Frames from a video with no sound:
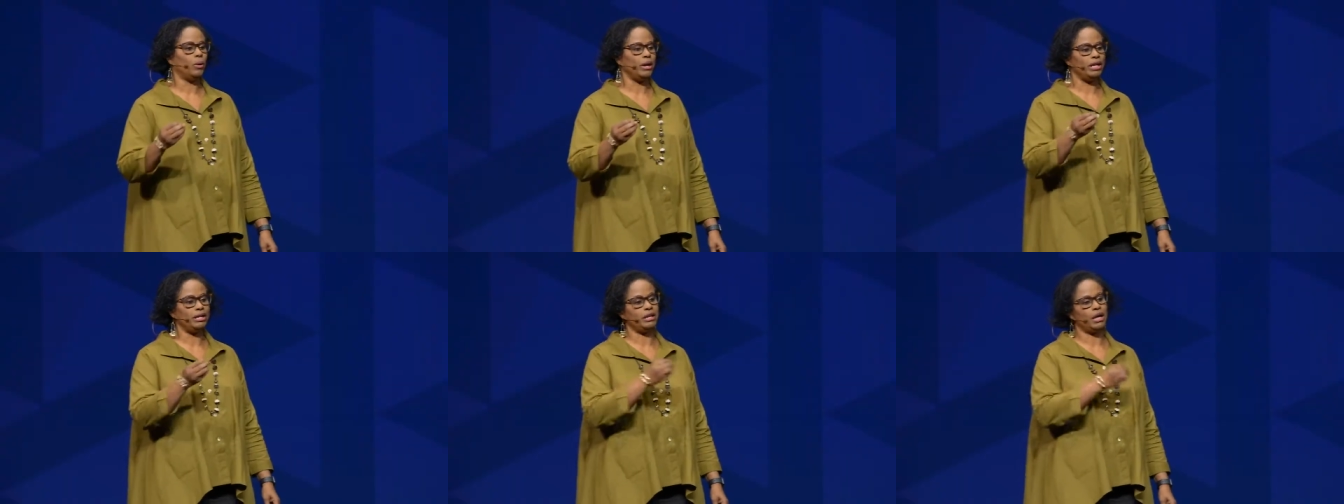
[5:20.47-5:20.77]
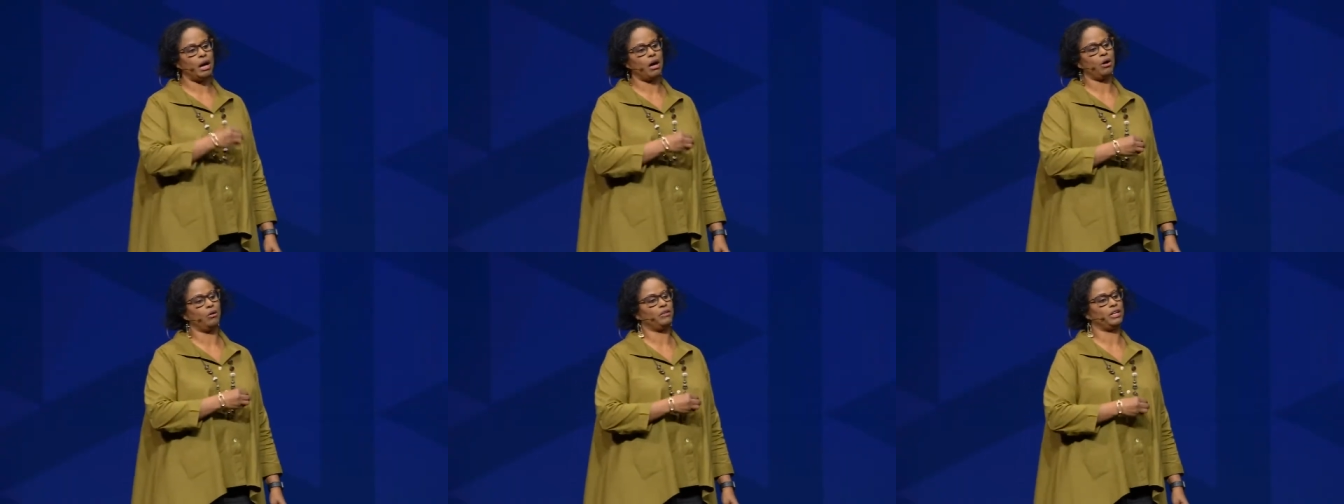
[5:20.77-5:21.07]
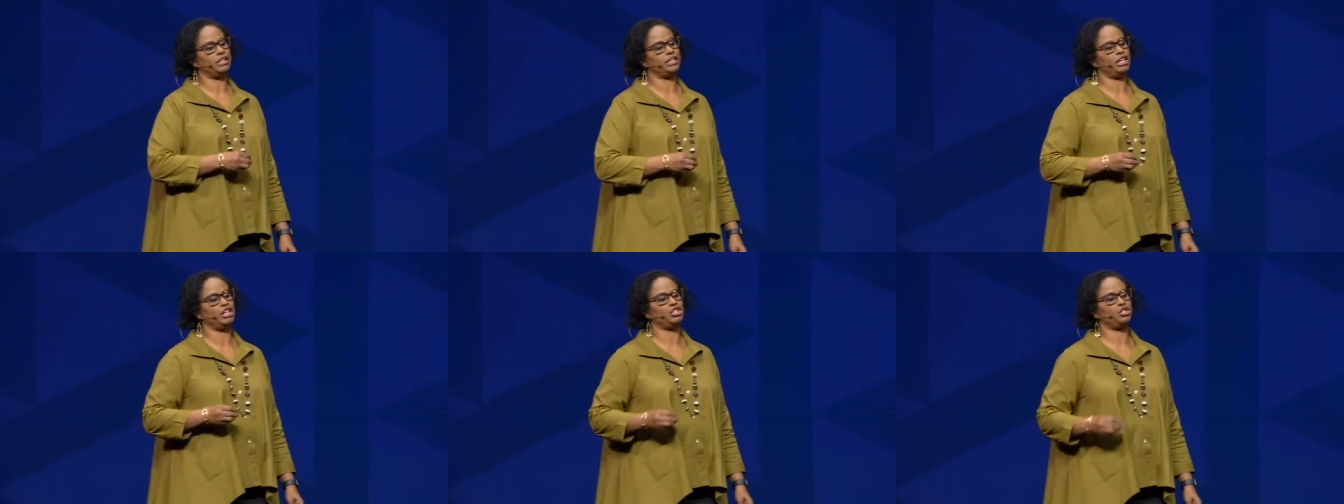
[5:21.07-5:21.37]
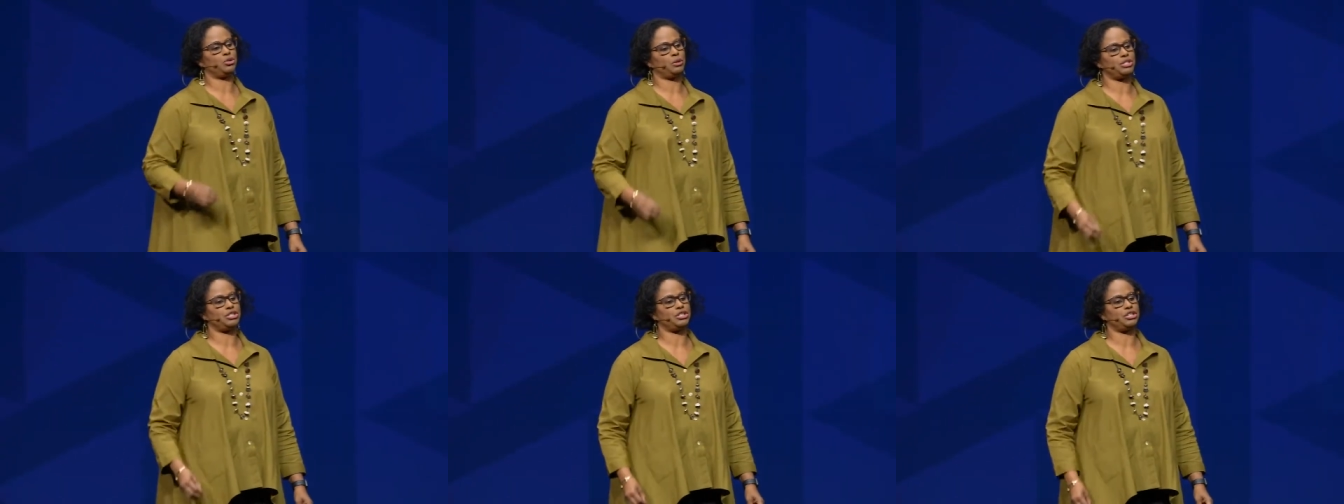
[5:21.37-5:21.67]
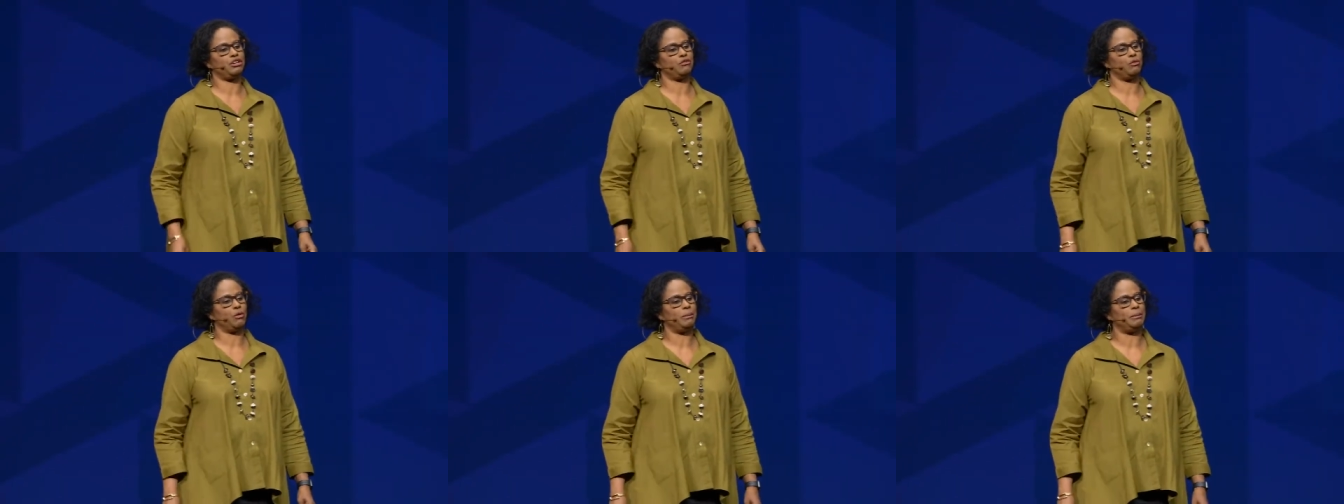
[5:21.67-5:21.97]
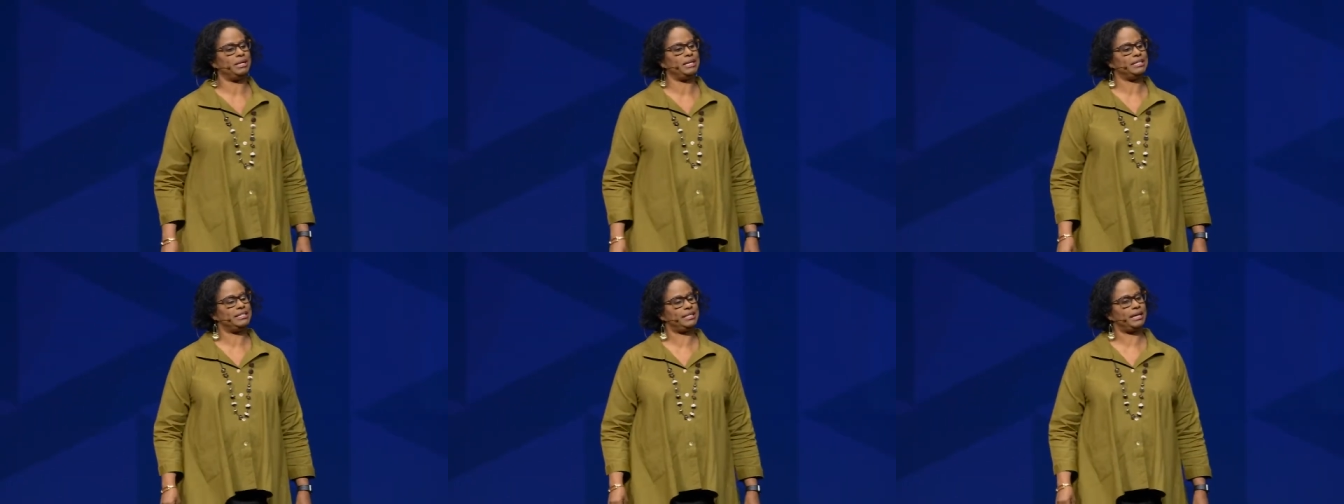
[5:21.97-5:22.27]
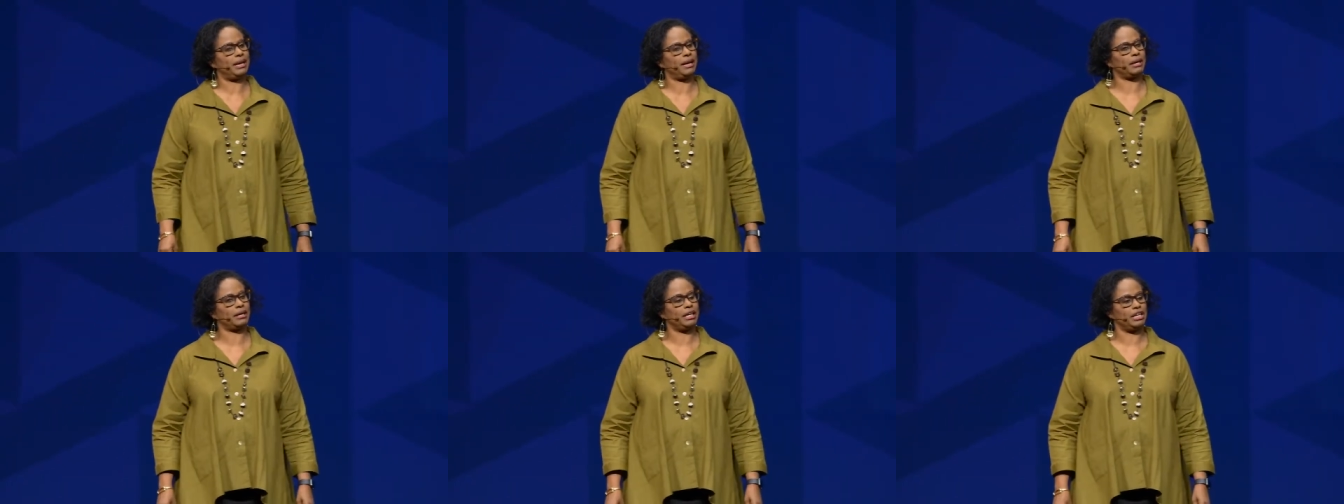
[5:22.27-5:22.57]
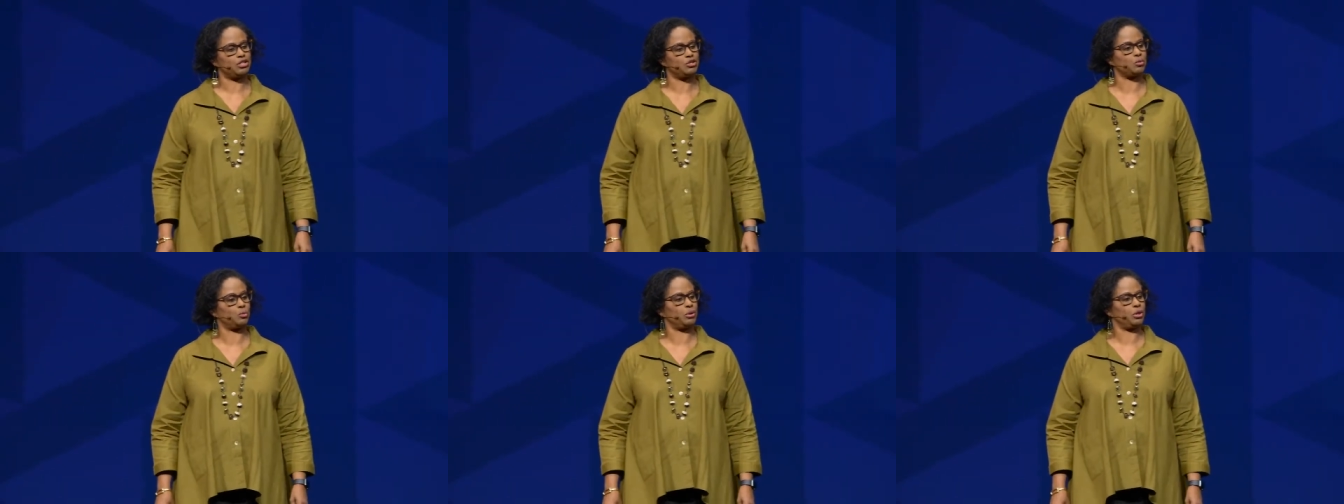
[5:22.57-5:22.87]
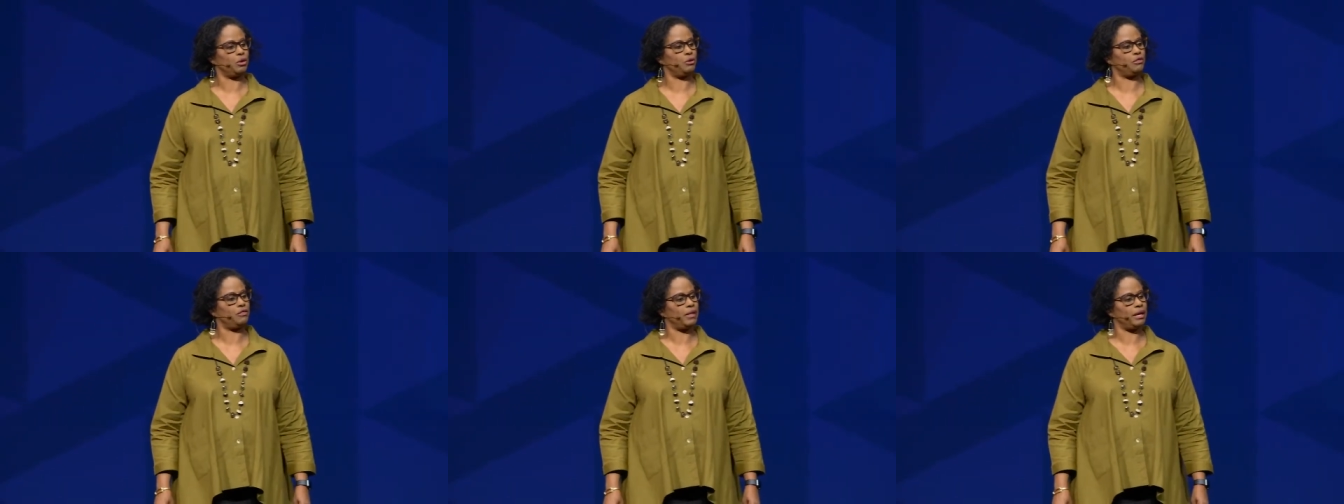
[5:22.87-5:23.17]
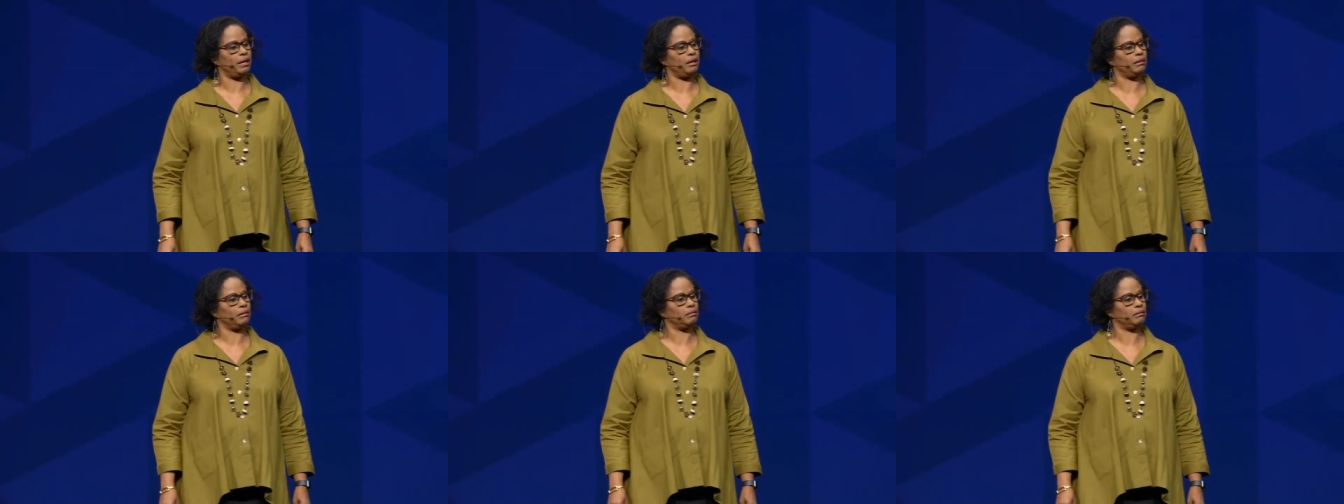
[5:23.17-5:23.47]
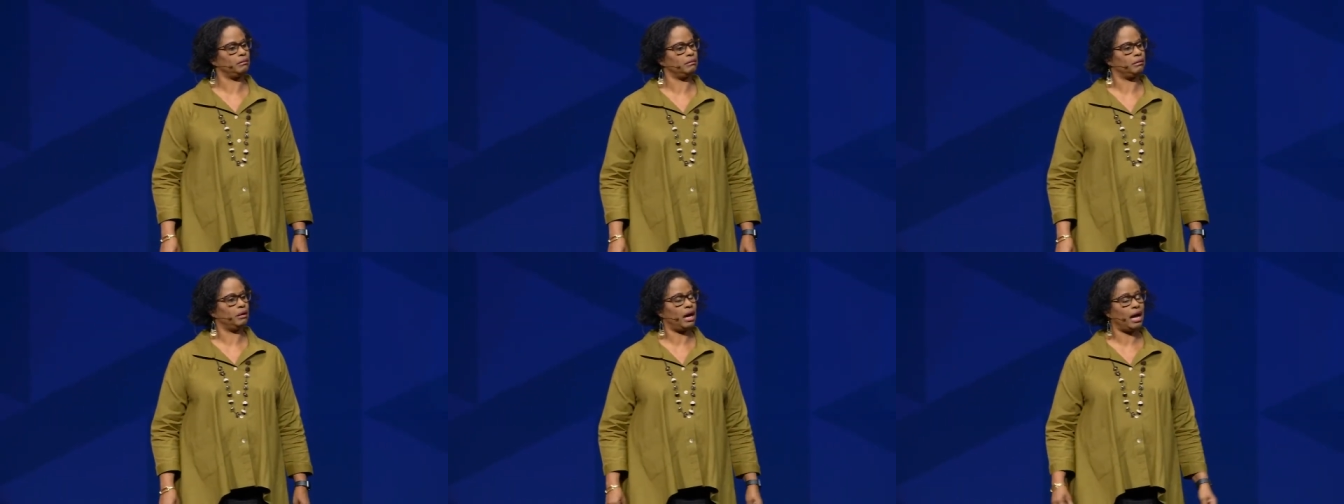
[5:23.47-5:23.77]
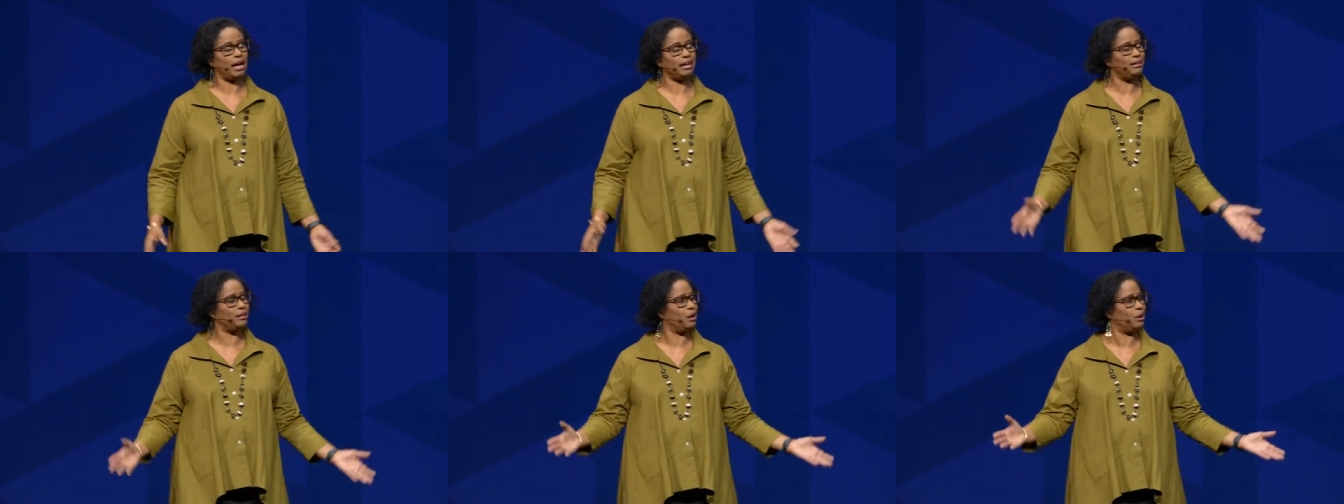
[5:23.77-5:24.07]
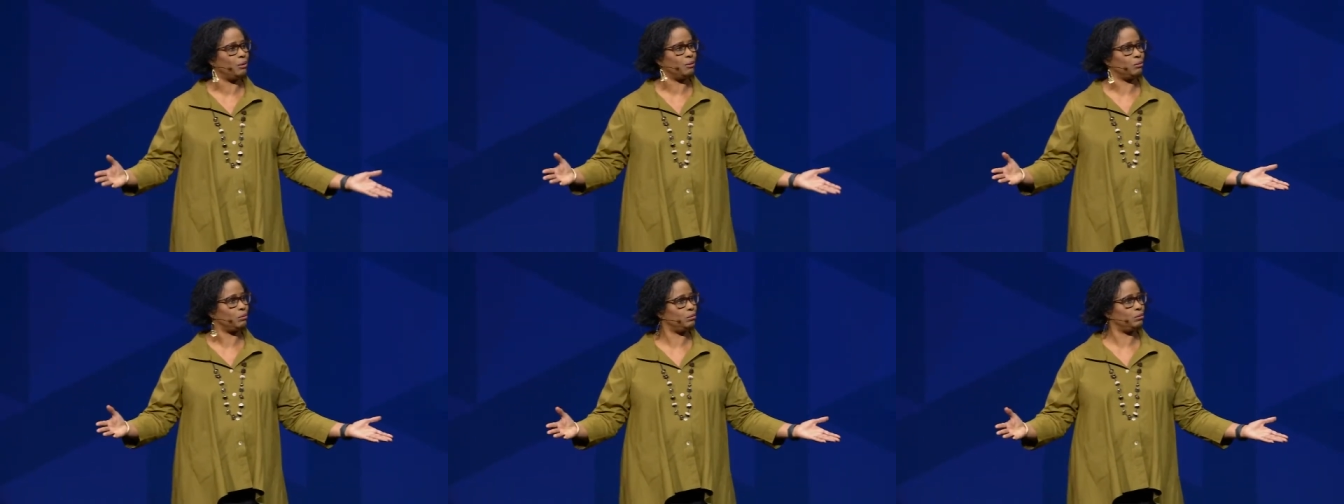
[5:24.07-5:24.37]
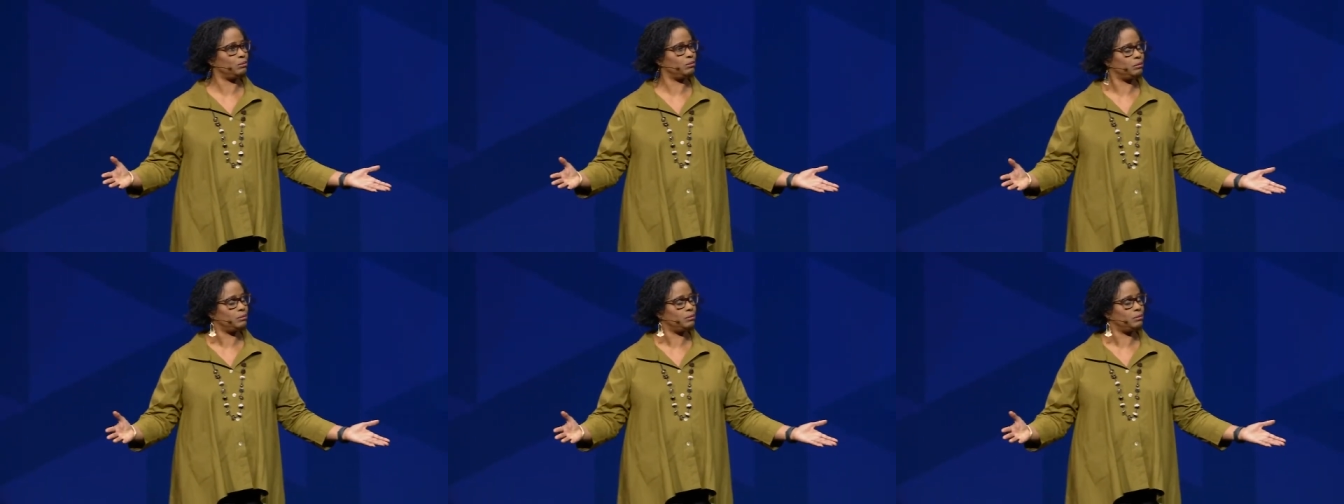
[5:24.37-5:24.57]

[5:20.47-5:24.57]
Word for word: We know that the attrition of women in tech is a real thing. I know.